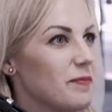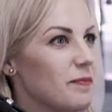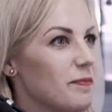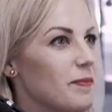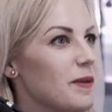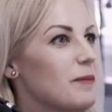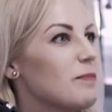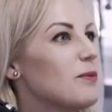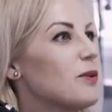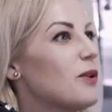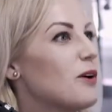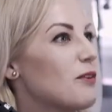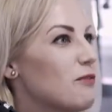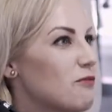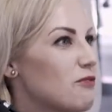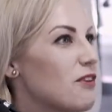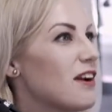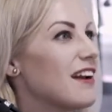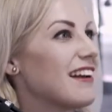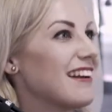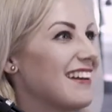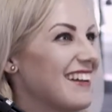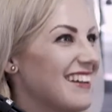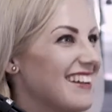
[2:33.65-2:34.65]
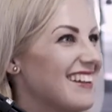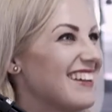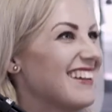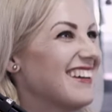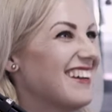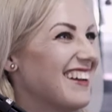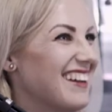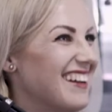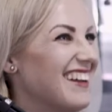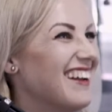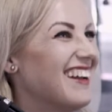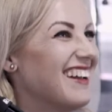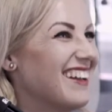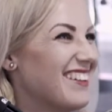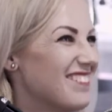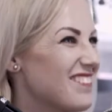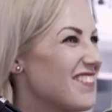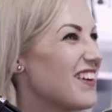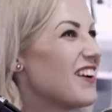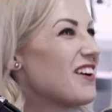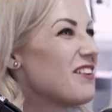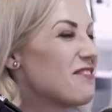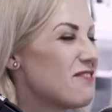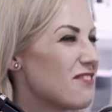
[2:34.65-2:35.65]
people are friendly,
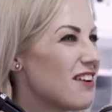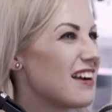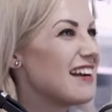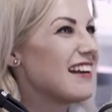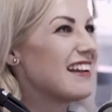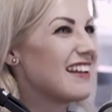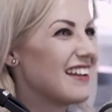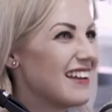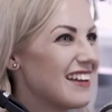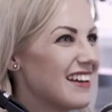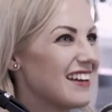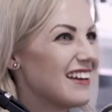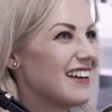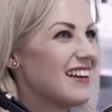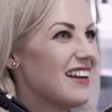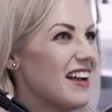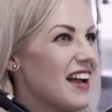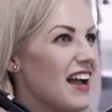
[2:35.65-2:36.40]
very friendly here.